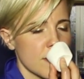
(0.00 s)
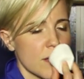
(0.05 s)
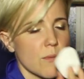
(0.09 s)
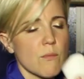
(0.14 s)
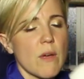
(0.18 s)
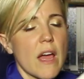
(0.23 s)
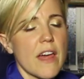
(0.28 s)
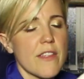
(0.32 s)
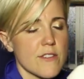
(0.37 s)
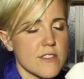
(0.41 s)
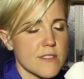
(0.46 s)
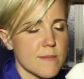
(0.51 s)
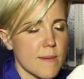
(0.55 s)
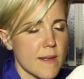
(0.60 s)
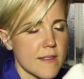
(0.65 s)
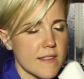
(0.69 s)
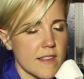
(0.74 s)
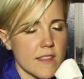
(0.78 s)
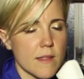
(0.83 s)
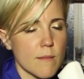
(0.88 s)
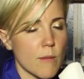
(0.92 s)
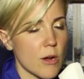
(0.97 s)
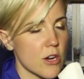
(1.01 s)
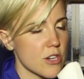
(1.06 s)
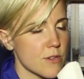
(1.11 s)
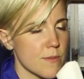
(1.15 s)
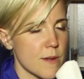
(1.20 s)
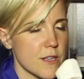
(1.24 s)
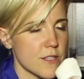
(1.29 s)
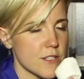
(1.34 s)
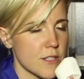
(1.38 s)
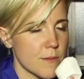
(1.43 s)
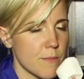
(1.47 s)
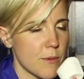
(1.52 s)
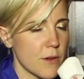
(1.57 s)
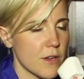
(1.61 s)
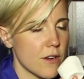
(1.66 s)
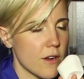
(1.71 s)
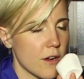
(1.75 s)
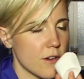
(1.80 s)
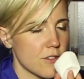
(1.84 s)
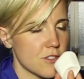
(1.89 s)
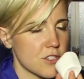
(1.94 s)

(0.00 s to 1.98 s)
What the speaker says: Rather, it smells like the marshmallows you put in our